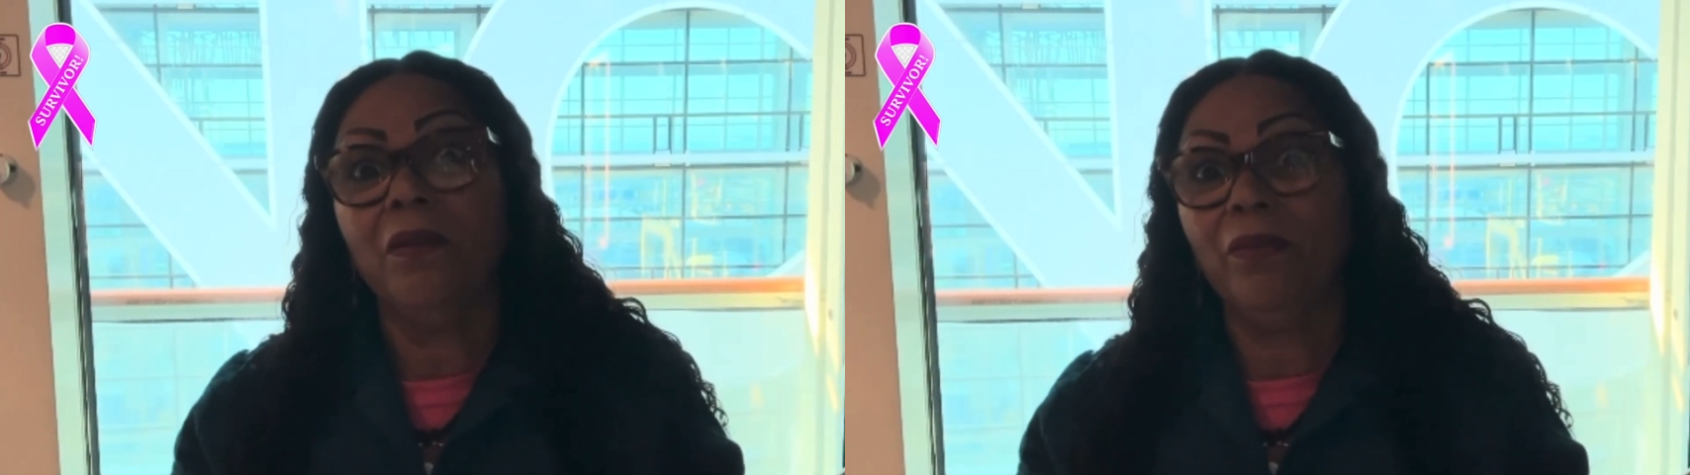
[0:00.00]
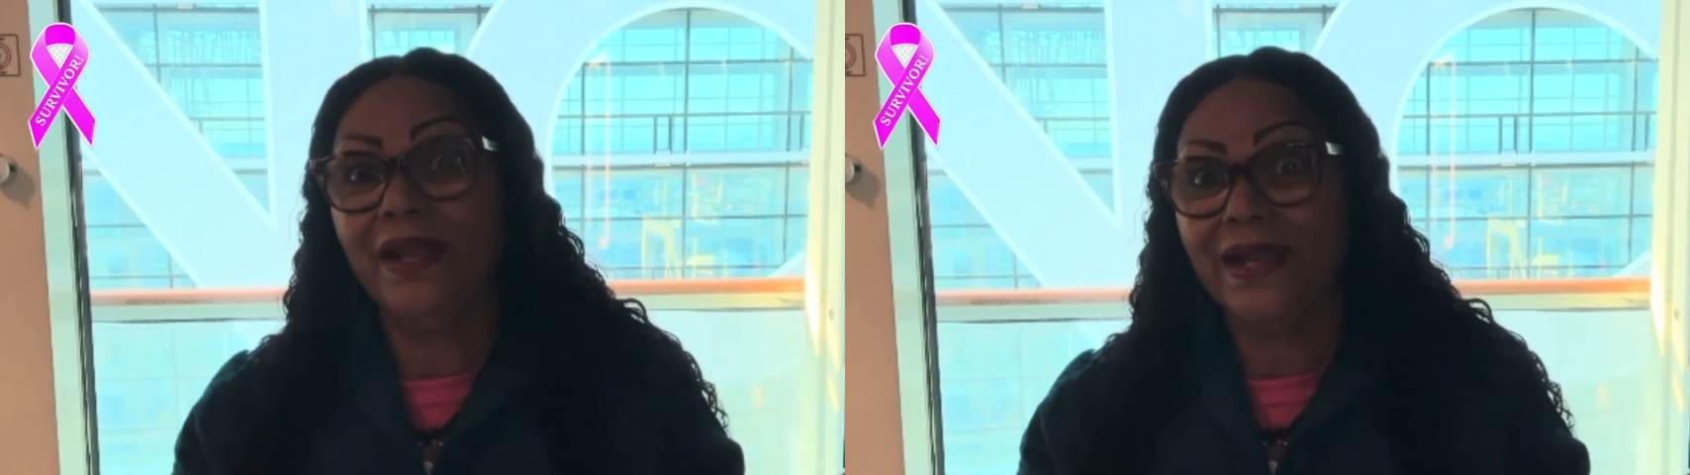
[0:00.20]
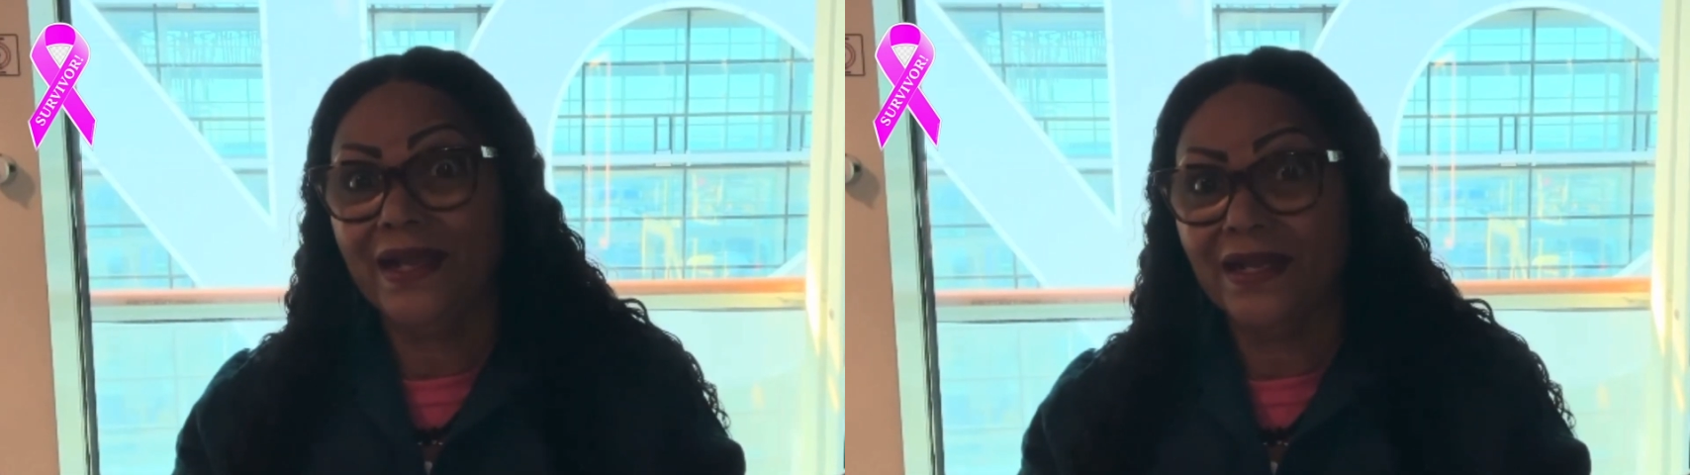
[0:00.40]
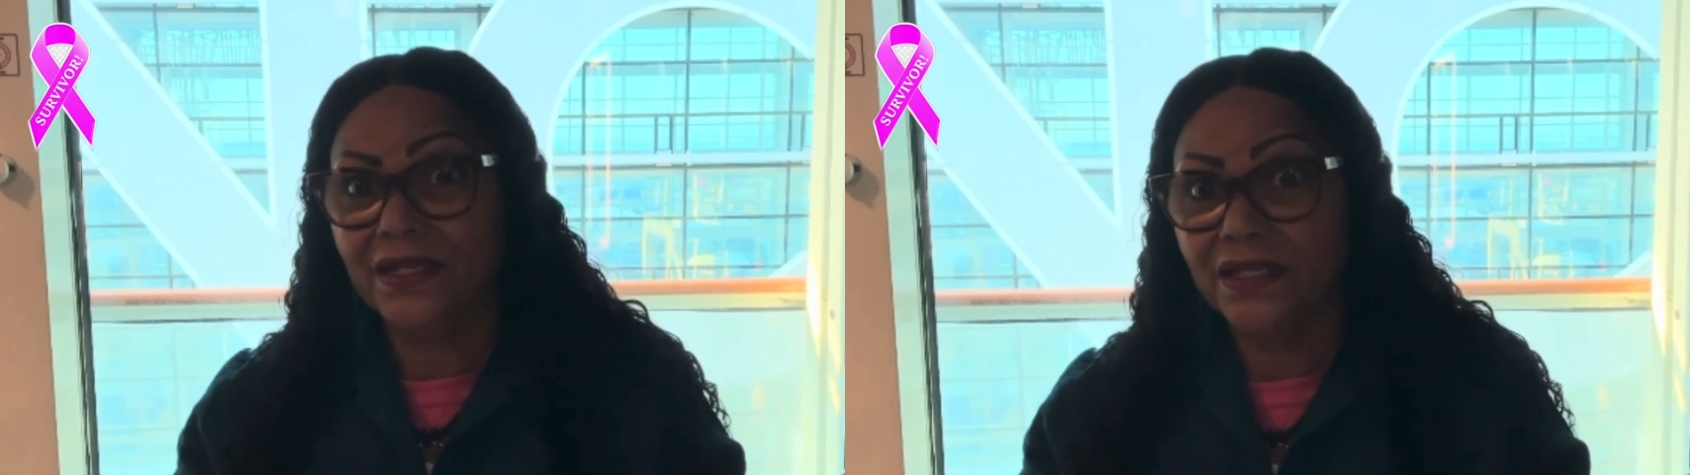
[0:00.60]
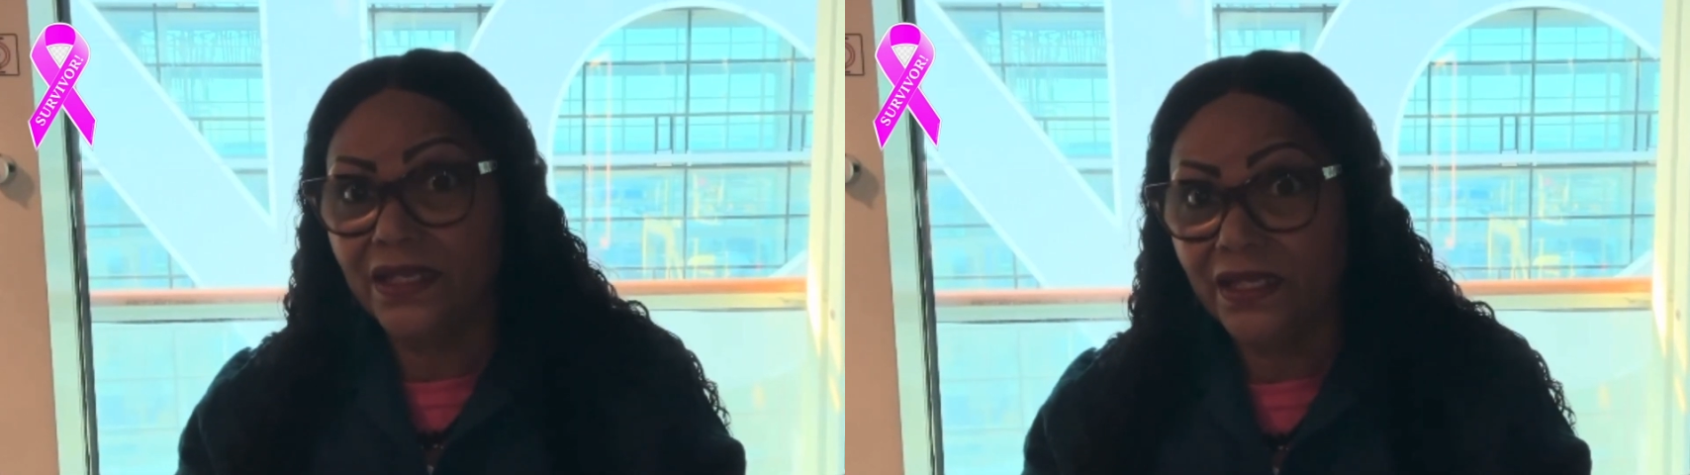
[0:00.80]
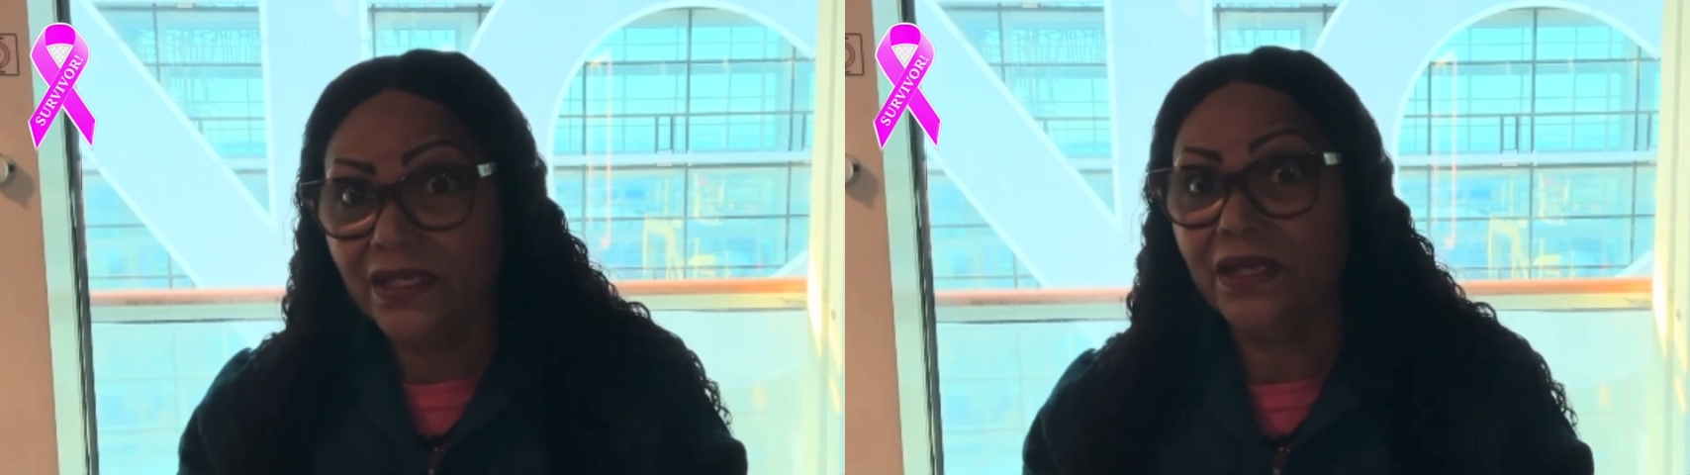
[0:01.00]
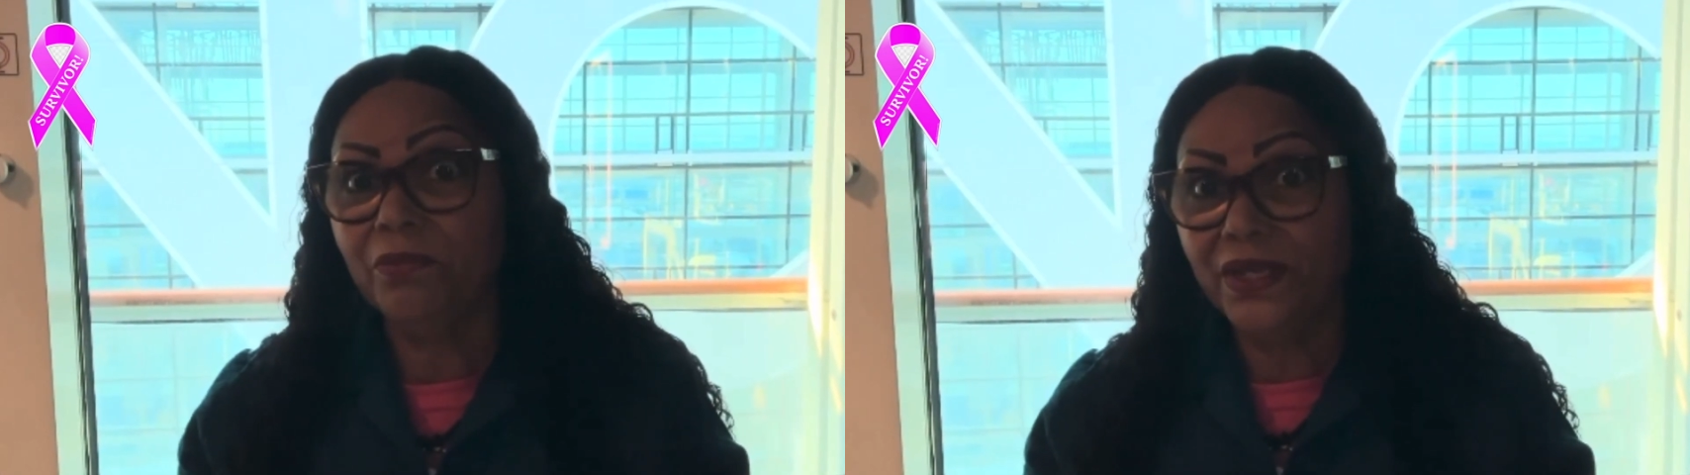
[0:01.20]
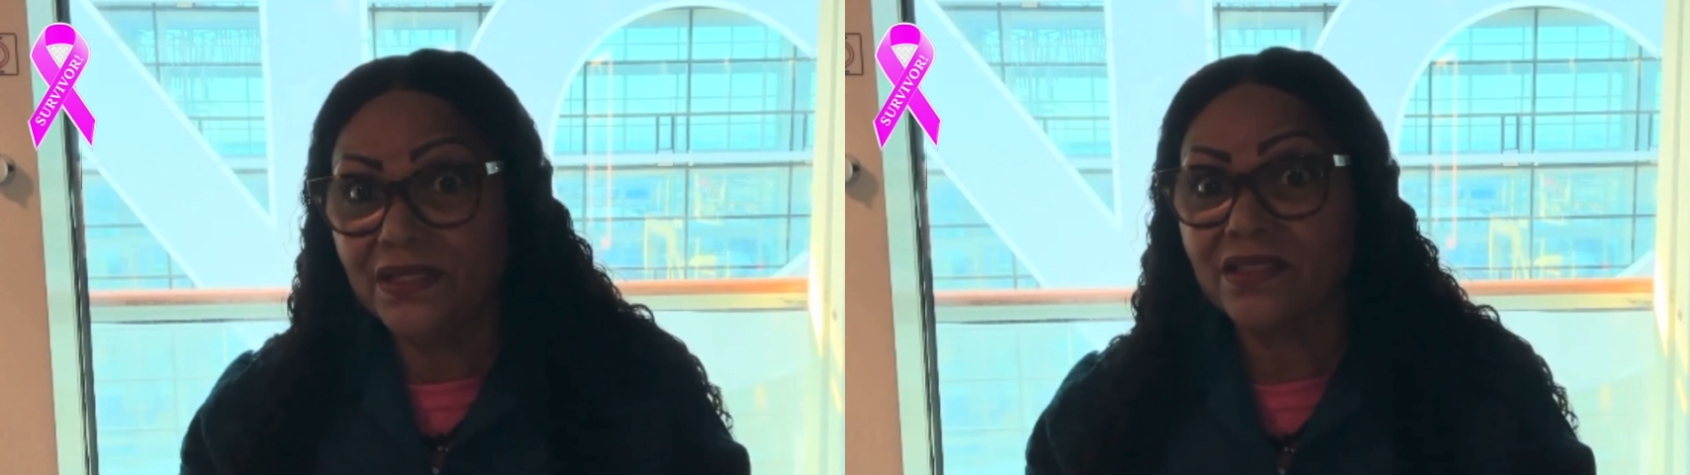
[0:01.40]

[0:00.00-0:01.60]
But it been